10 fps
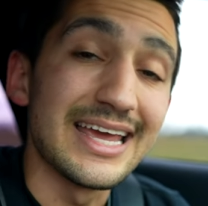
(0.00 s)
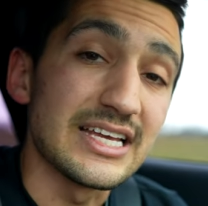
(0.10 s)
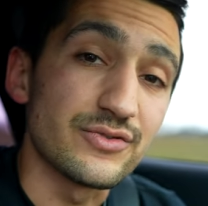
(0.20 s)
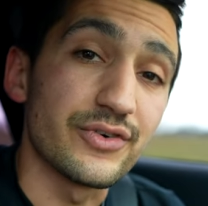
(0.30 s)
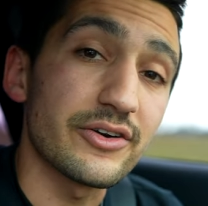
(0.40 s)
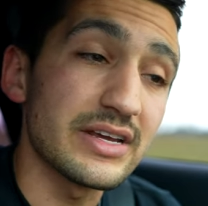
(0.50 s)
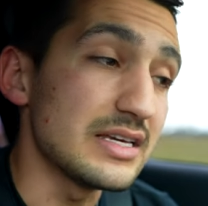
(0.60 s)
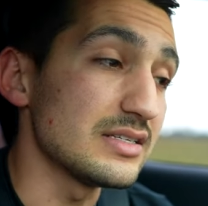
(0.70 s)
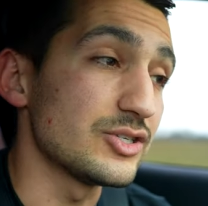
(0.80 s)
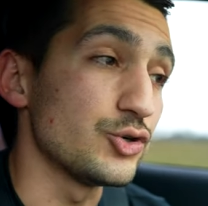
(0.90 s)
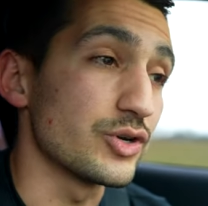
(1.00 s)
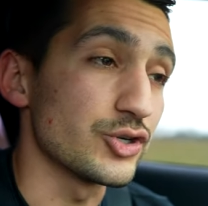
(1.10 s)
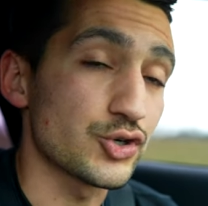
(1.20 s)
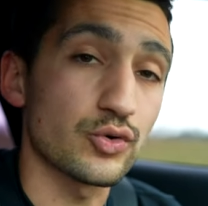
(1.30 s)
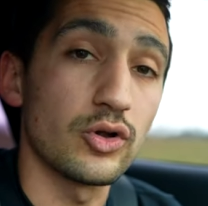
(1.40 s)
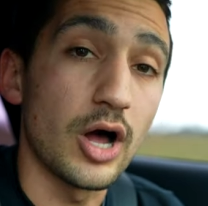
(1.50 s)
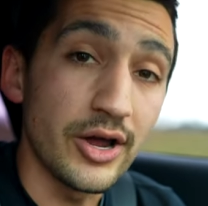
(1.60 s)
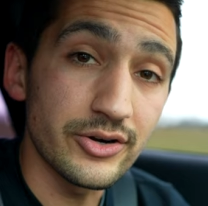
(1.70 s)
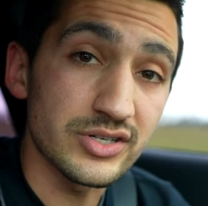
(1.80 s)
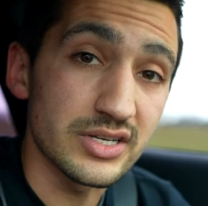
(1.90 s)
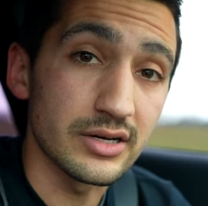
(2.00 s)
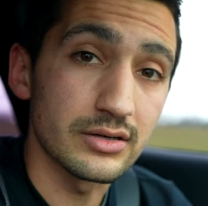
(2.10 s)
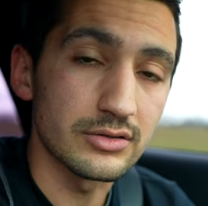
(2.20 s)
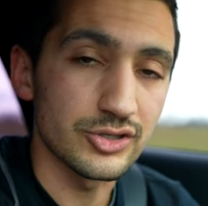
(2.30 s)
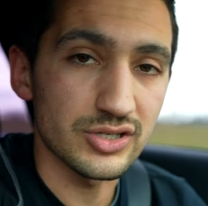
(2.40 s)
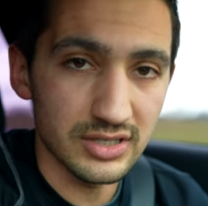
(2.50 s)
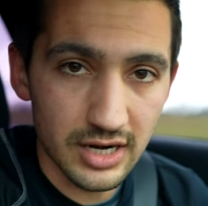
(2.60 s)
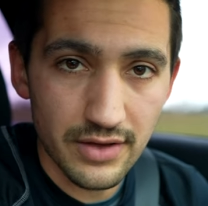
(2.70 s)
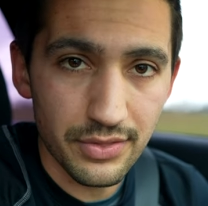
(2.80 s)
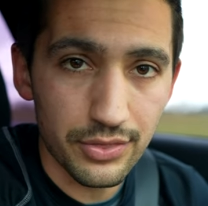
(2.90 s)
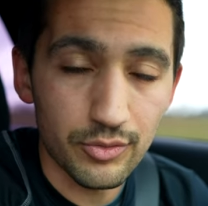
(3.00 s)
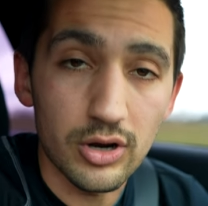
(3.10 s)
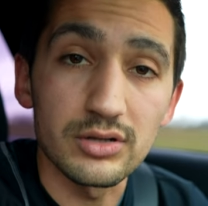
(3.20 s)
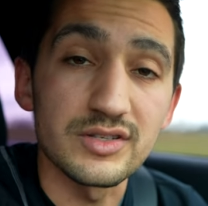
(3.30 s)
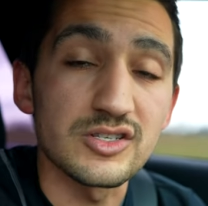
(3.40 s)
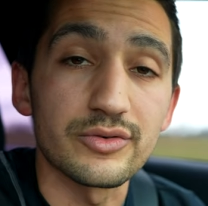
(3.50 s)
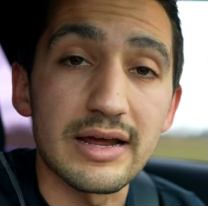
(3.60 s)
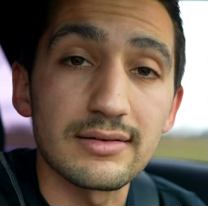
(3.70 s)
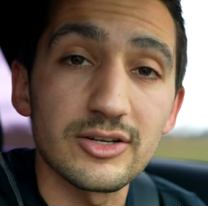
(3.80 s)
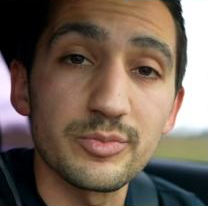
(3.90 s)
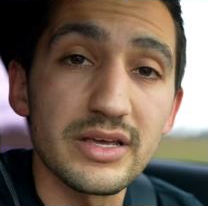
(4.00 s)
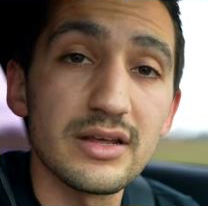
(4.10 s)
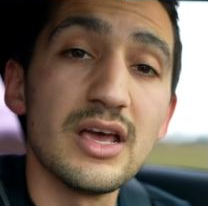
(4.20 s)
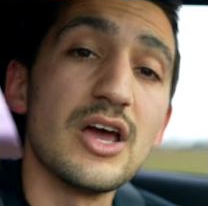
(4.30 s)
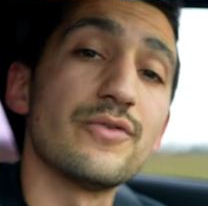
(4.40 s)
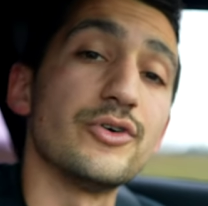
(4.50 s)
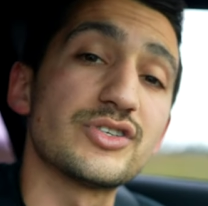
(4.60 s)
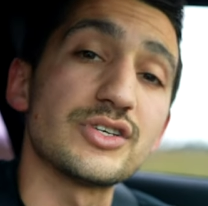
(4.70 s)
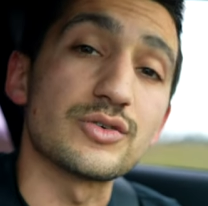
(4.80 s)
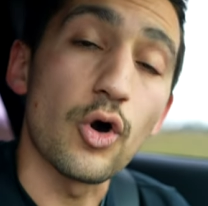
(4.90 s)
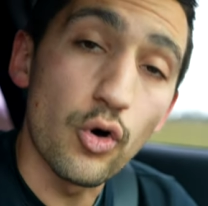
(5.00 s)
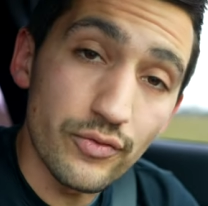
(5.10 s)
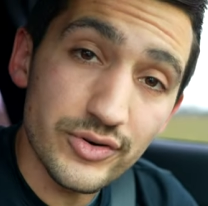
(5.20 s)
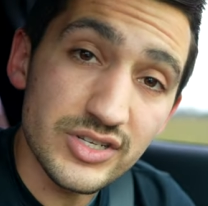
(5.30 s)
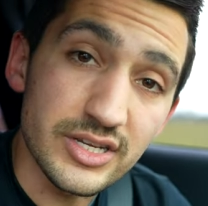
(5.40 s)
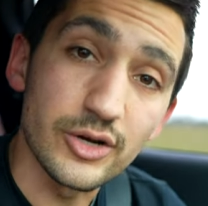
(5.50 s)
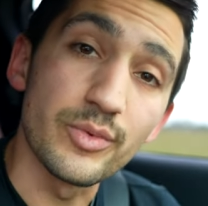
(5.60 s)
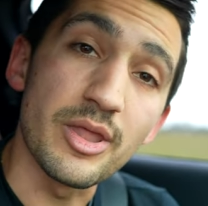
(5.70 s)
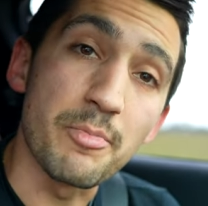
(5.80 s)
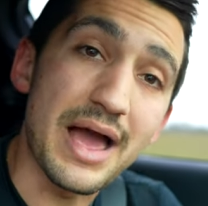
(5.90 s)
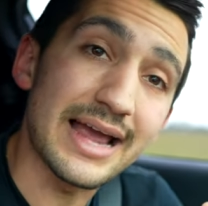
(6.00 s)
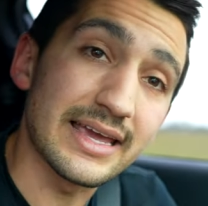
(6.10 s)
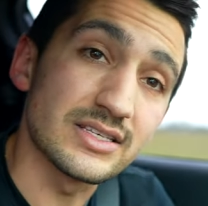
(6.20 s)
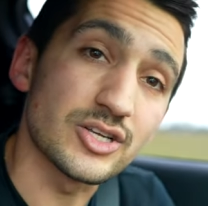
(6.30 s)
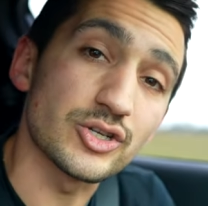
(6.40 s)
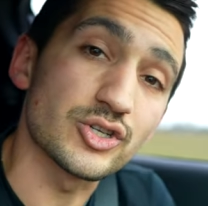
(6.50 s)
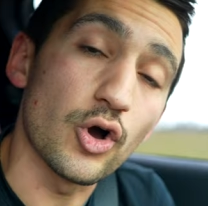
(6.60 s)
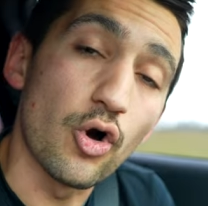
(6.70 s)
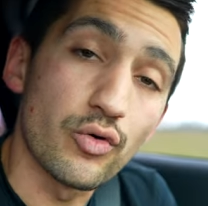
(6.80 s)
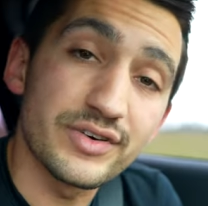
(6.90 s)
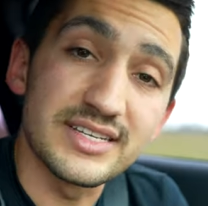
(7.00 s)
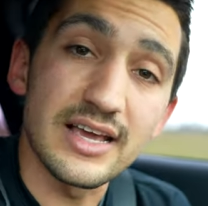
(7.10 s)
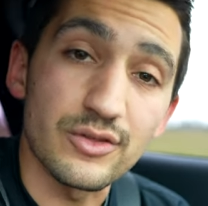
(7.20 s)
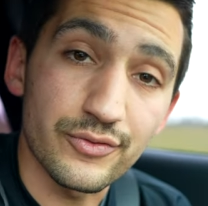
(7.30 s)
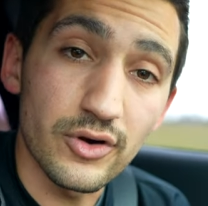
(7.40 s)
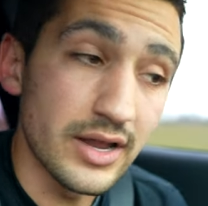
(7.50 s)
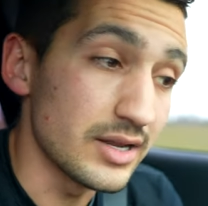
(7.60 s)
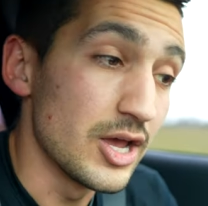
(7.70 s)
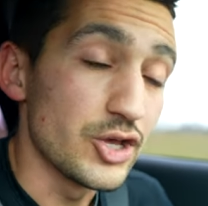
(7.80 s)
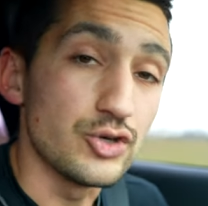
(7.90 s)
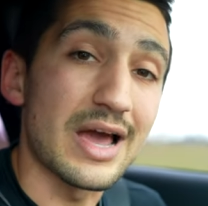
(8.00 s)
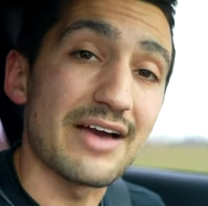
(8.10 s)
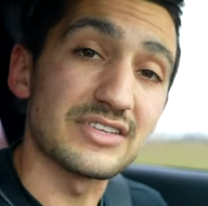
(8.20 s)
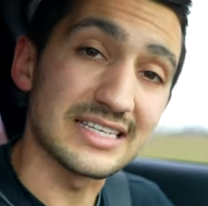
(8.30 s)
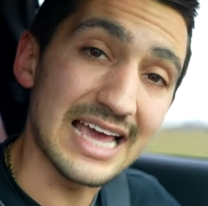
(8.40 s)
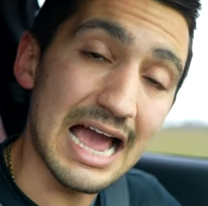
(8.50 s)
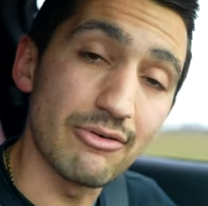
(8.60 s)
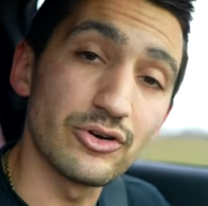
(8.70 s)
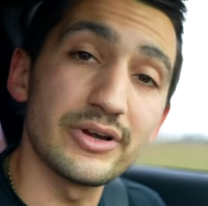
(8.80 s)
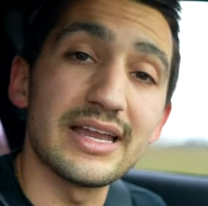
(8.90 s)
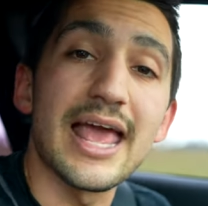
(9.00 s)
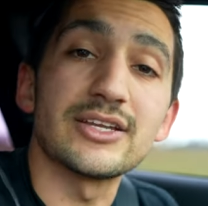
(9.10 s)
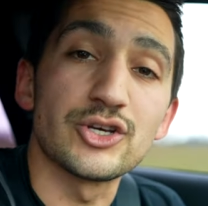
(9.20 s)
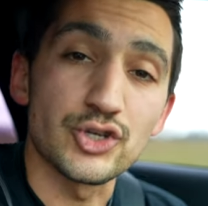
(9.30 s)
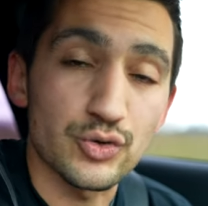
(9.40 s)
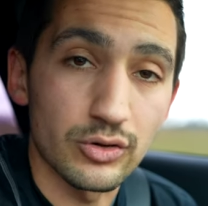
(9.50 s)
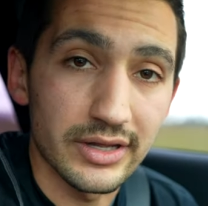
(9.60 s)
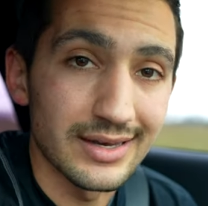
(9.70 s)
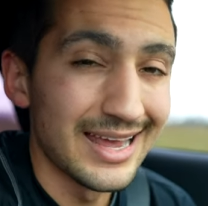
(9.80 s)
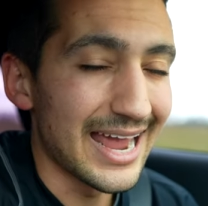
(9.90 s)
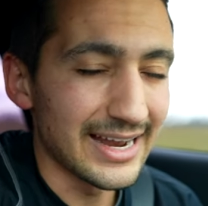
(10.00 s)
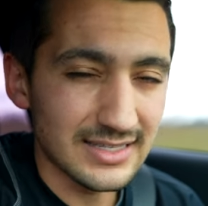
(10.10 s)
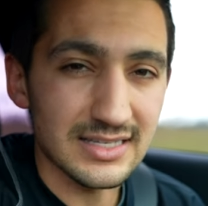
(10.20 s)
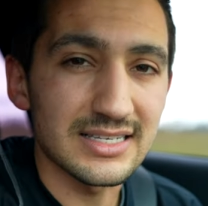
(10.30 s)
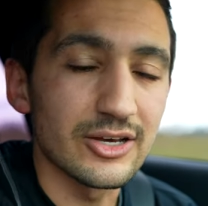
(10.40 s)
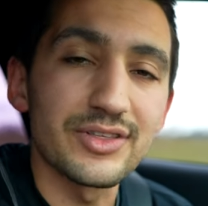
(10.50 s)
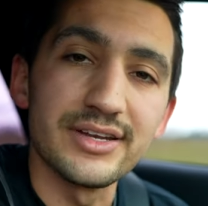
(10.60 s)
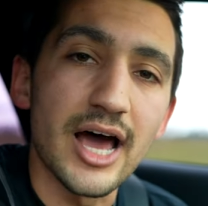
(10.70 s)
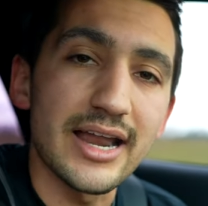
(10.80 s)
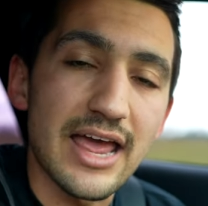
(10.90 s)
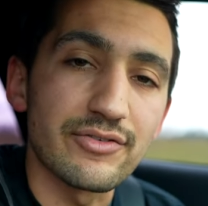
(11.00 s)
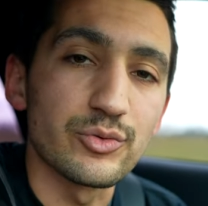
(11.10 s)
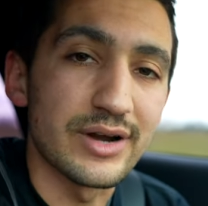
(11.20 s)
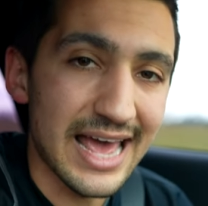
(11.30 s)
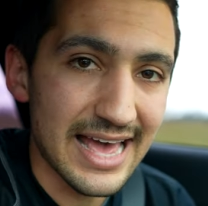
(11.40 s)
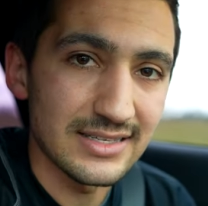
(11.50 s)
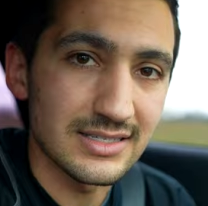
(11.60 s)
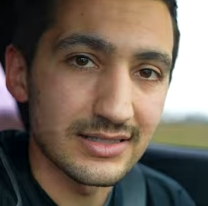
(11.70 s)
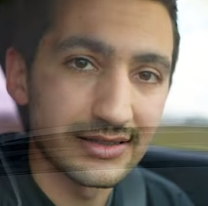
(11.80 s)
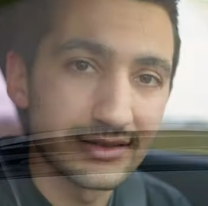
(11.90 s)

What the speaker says: It's very easy to control understeer, you just let off the throttle and slow down a little bit, versus oversteer when the back end starts to overtake the front, you have to counter it and control it. And it's a skill that not everyone has.